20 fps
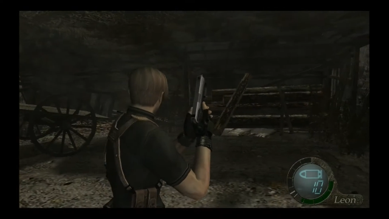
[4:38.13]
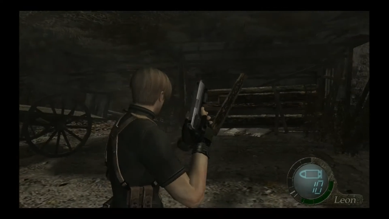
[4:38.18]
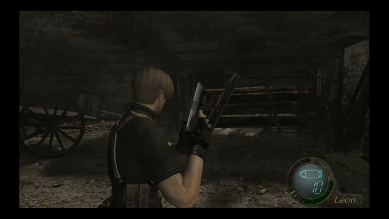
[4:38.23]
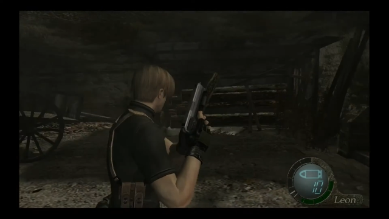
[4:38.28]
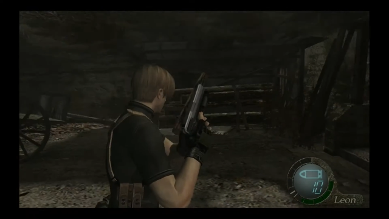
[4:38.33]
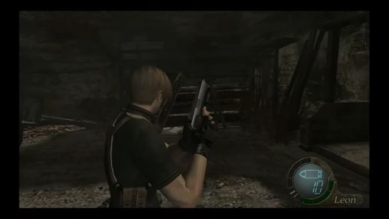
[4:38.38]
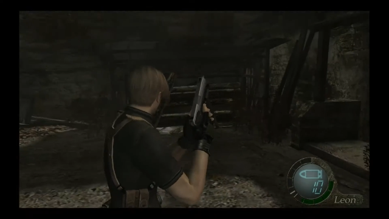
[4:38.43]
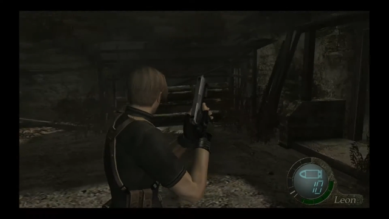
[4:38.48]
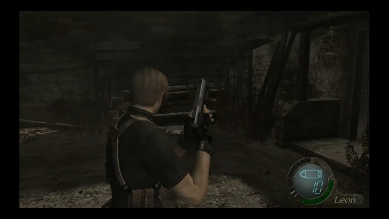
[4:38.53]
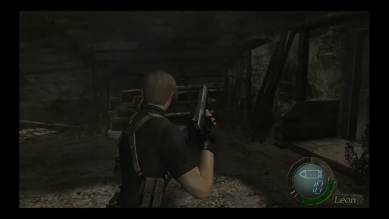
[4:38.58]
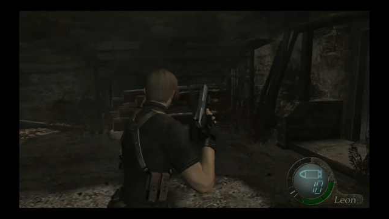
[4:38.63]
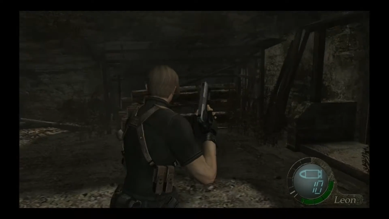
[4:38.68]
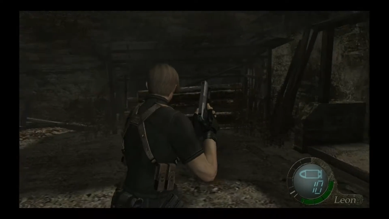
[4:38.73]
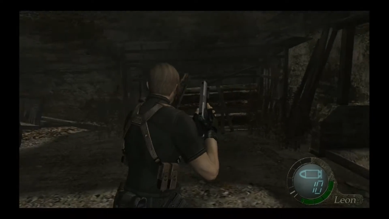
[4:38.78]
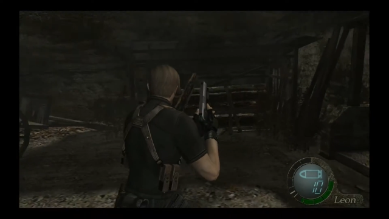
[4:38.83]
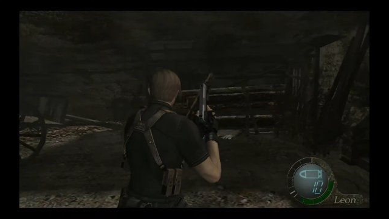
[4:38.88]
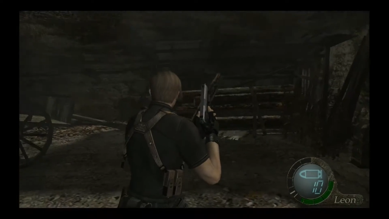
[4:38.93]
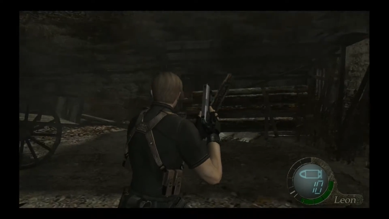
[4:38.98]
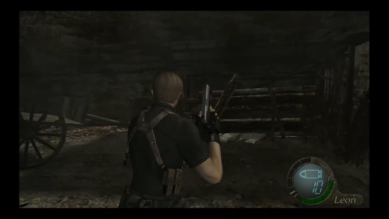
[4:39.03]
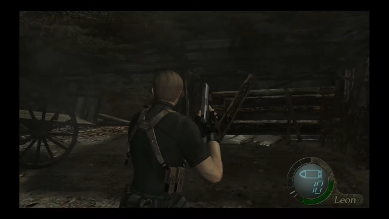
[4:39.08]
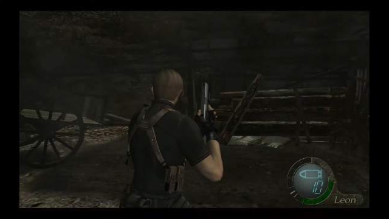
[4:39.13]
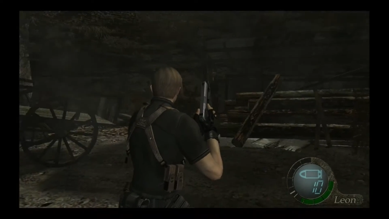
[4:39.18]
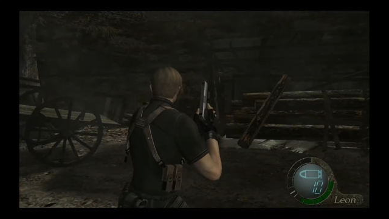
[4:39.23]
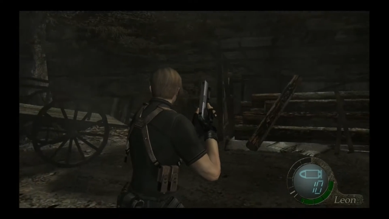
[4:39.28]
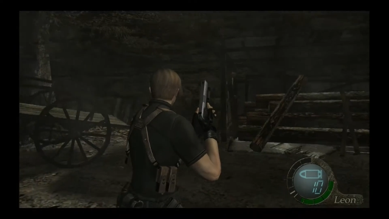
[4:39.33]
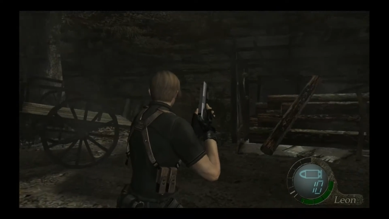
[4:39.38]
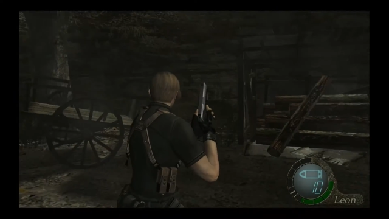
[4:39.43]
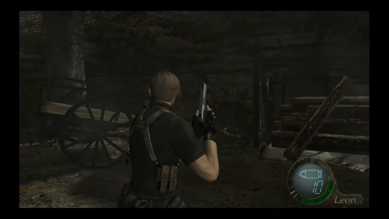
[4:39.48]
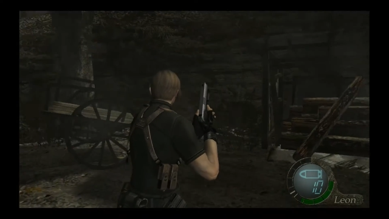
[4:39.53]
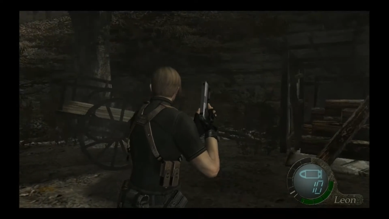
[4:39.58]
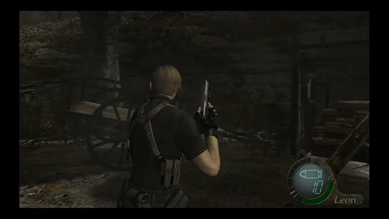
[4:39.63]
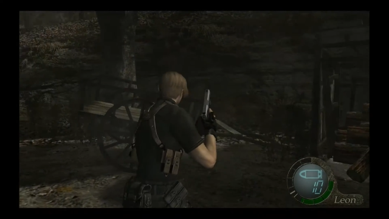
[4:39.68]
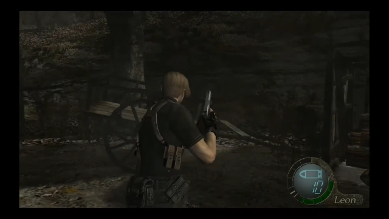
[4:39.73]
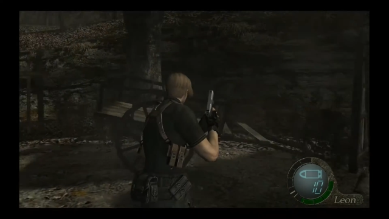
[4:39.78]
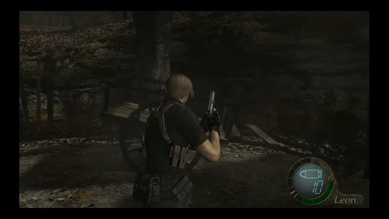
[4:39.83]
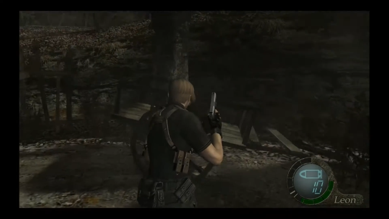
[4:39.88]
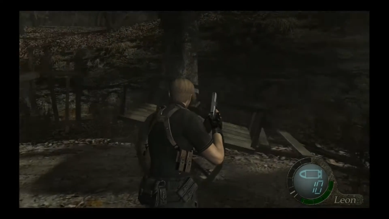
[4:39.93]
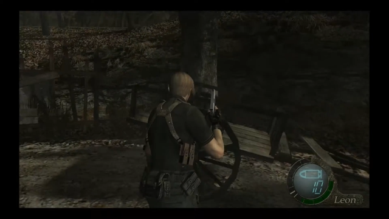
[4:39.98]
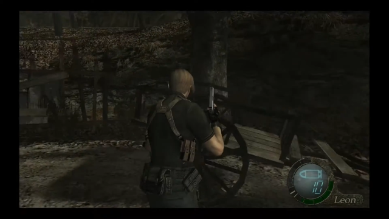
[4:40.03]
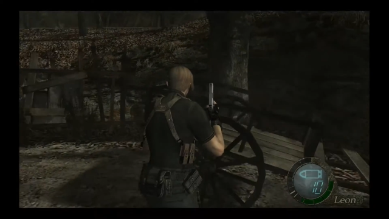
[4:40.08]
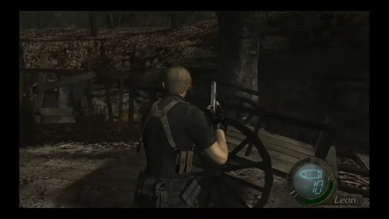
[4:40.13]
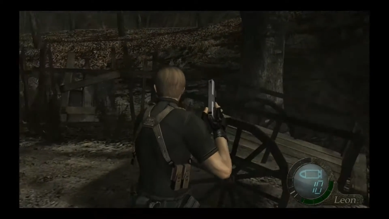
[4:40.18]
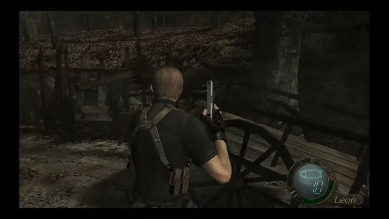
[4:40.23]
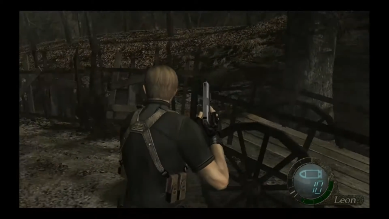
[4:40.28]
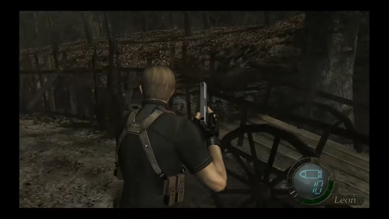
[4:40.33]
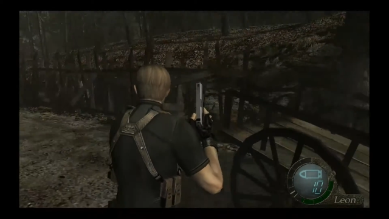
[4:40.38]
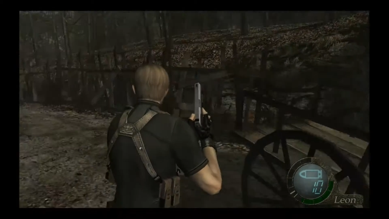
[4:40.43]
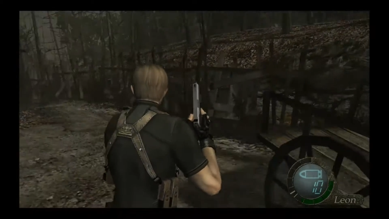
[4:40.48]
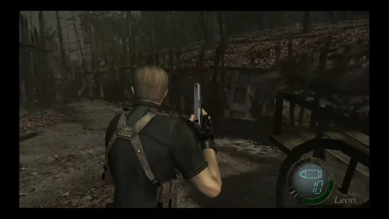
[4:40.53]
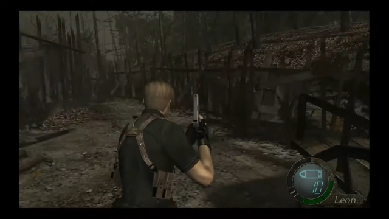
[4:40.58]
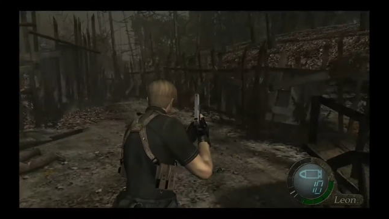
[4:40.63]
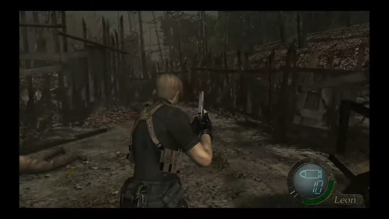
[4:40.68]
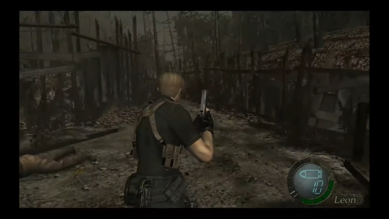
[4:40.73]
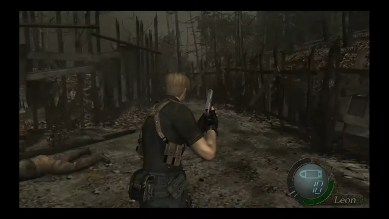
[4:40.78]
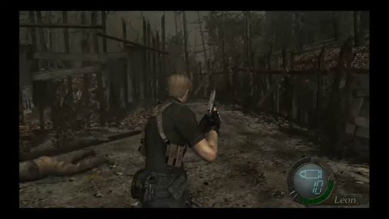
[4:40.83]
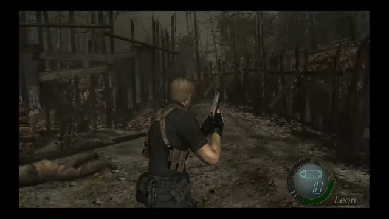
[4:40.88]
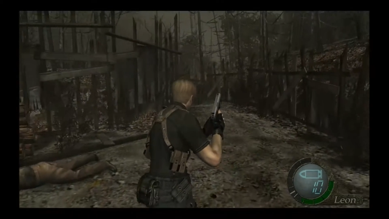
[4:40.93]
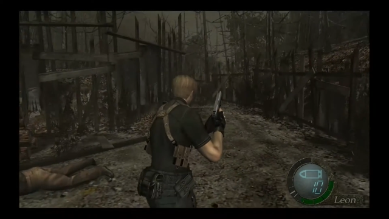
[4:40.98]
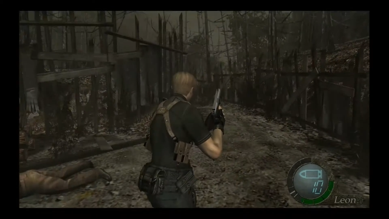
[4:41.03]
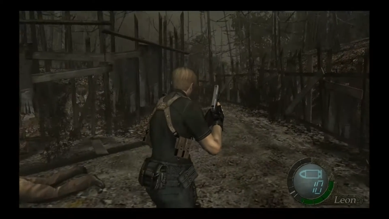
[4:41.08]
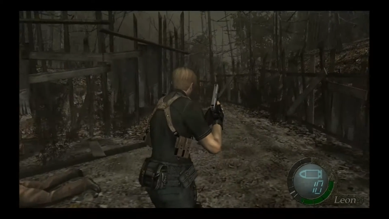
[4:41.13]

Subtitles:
[unreadable: no face in view]